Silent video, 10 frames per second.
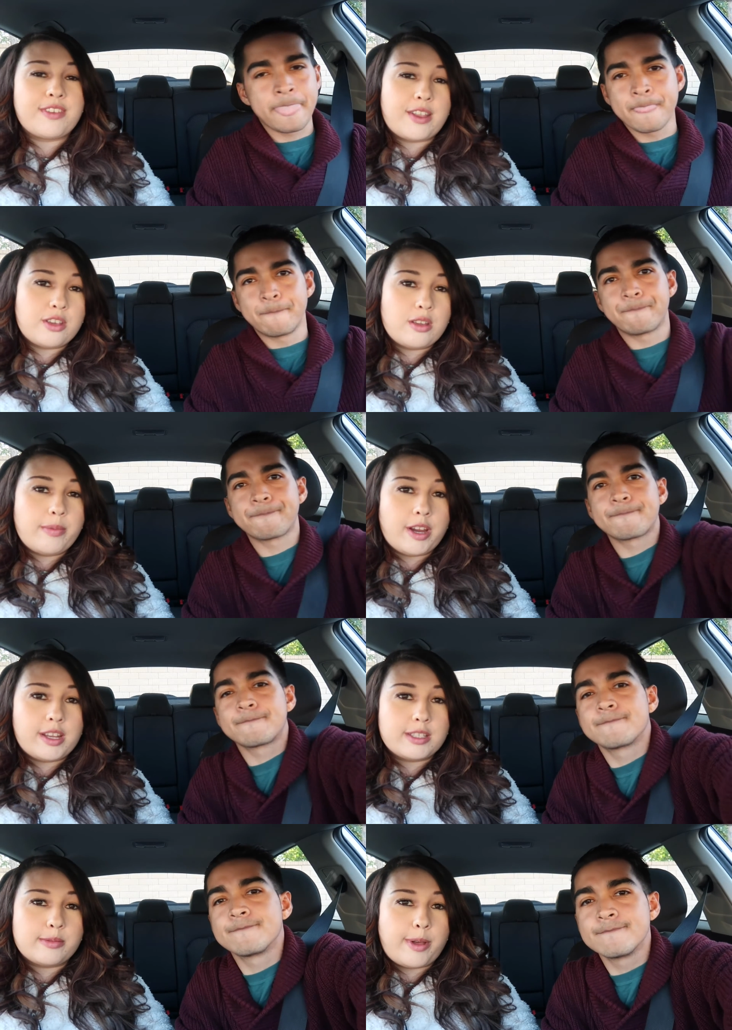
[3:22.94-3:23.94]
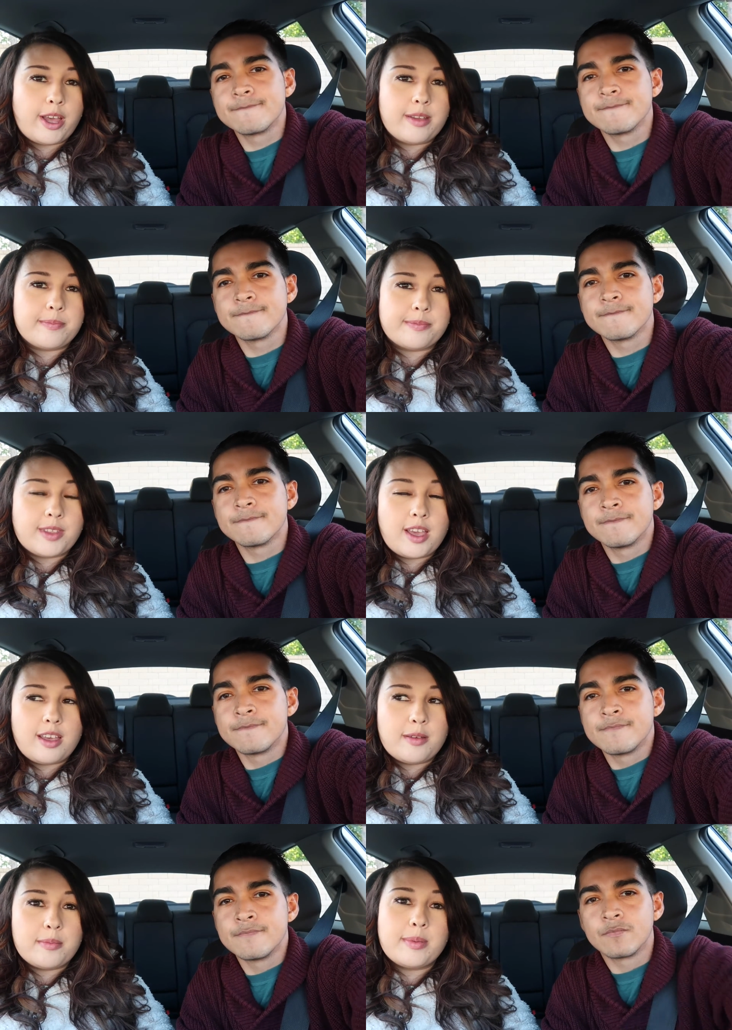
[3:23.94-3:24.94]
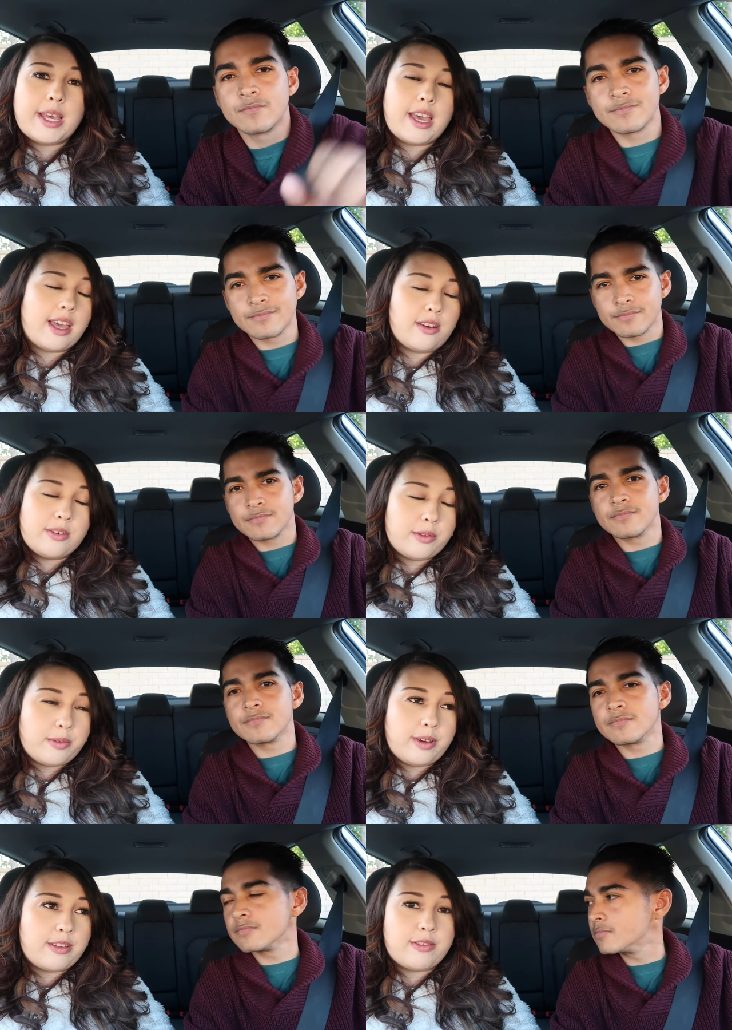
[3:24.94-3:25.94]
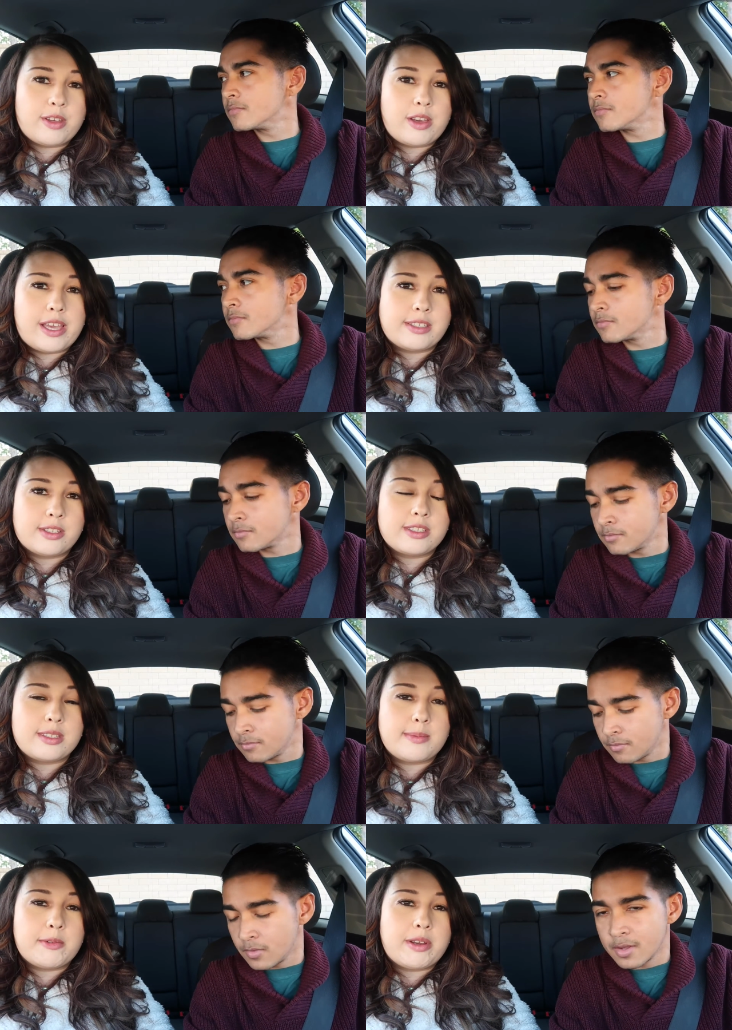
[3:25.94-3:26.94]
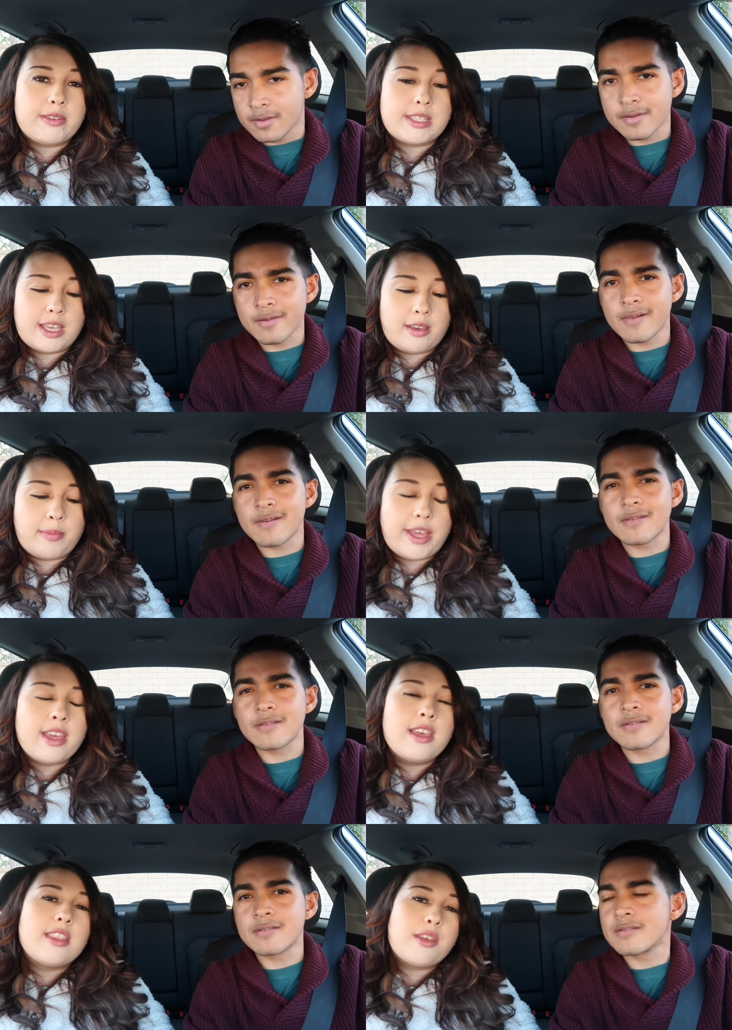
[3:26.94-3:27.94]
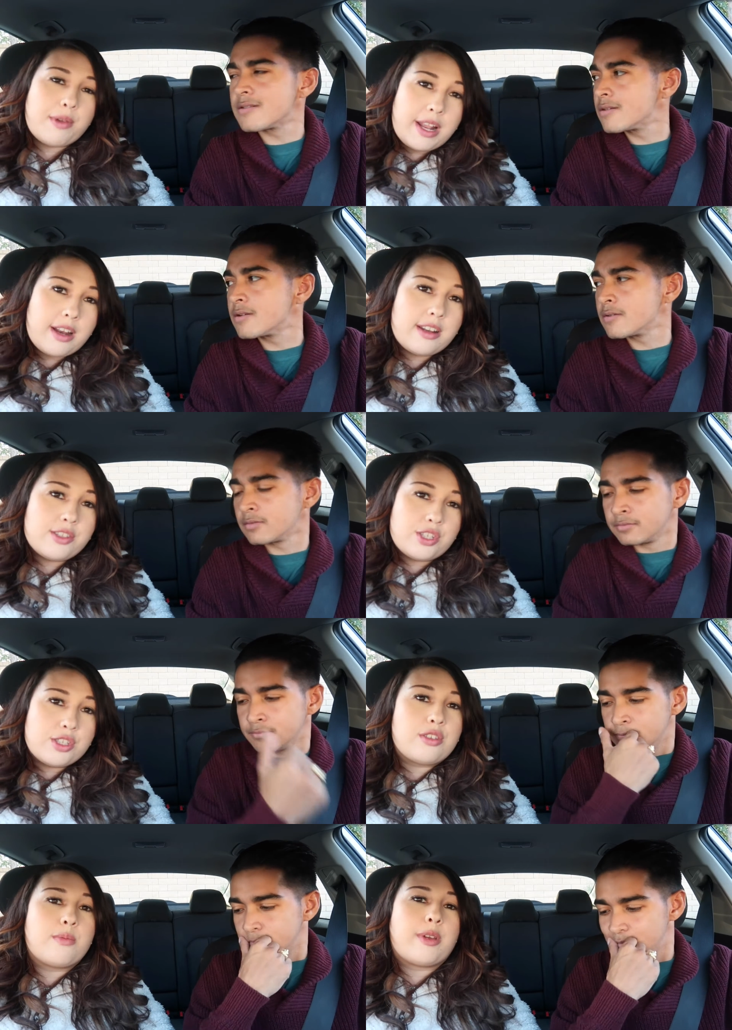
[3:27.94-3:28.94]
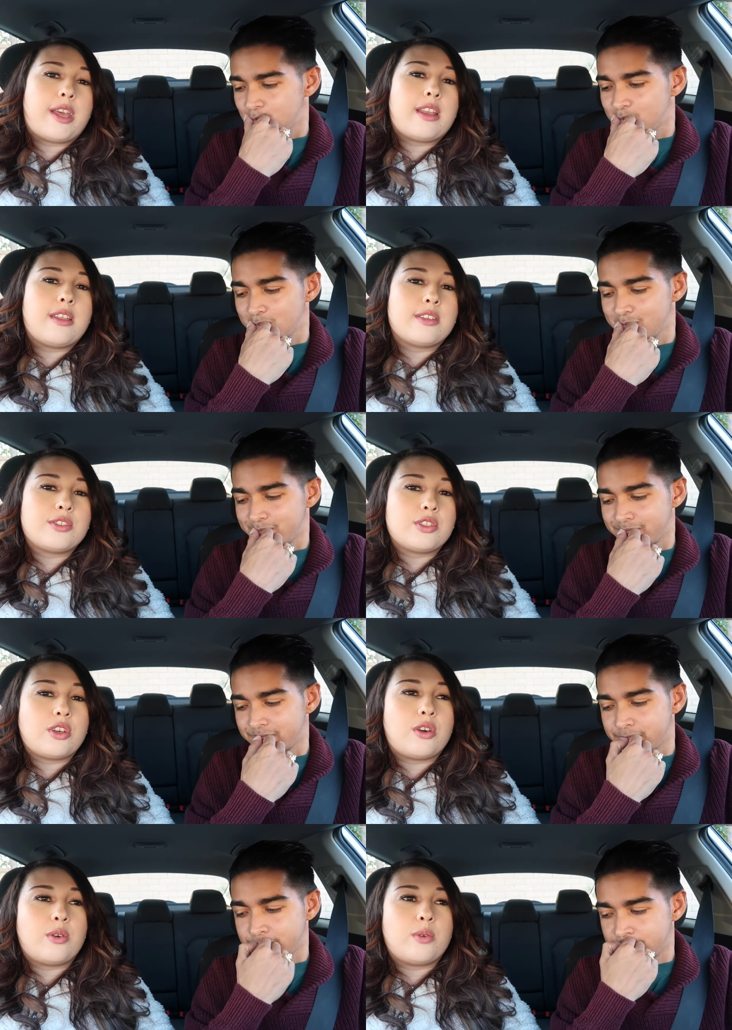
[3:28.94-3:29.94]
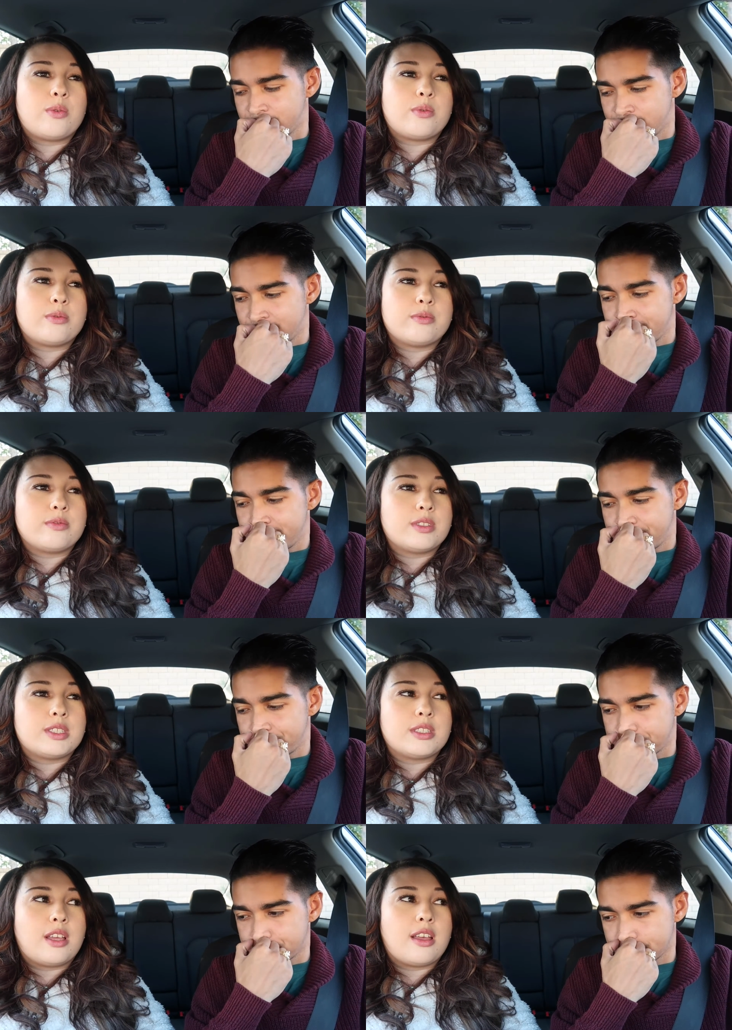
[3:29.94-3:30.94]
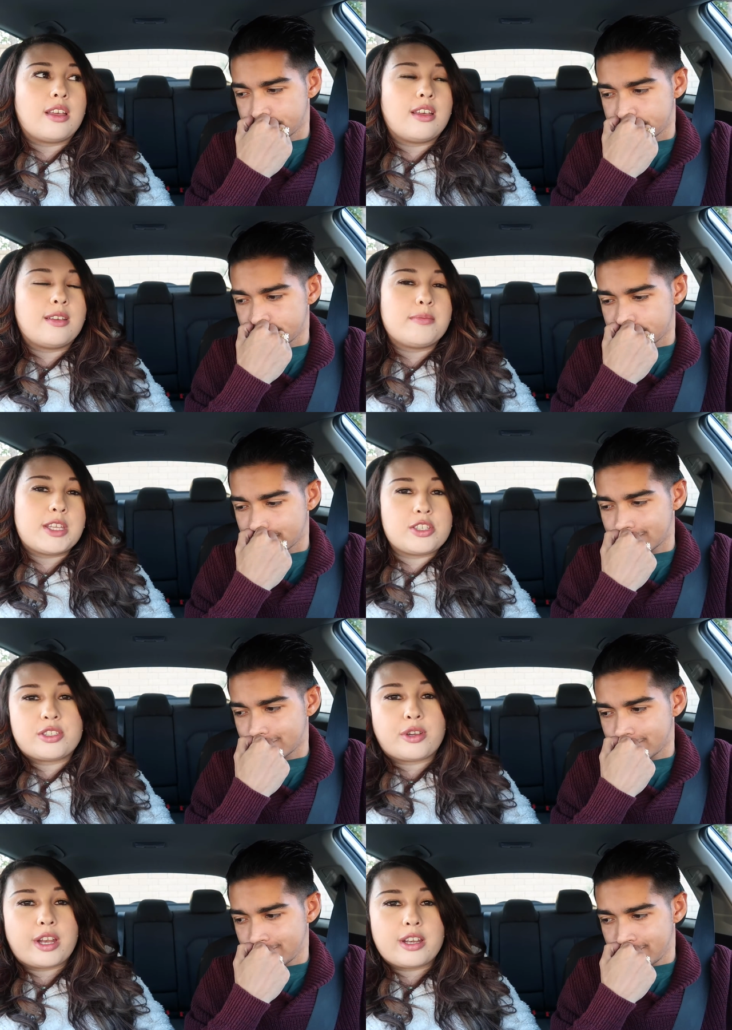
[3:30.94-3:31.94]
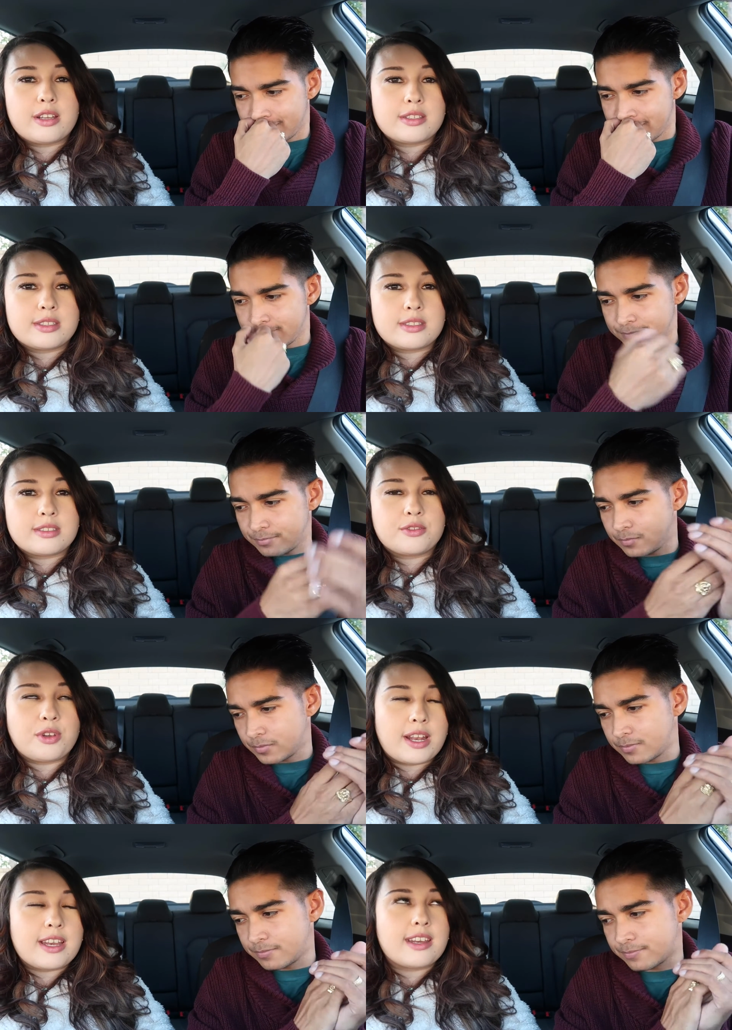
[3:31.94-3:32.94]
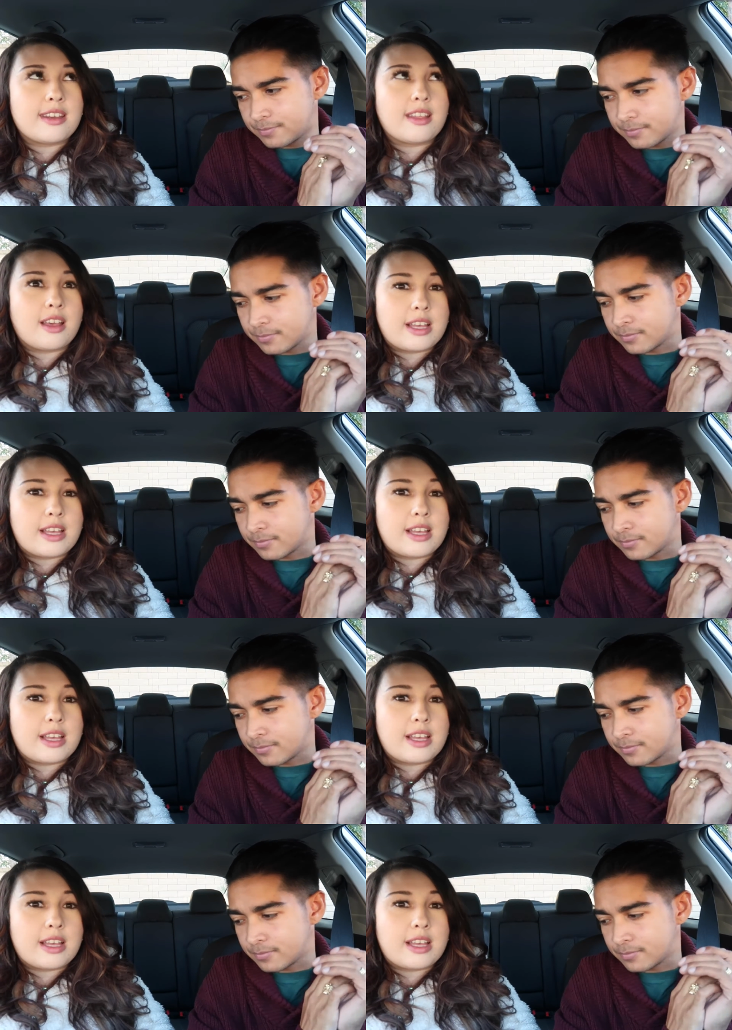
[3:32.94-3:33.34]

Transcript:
Speaker 1: We found a good parking spot. Um, but I don't know if you guys could see me when I was saying, but they ran out of gingerbread, so um, they just credited us, credited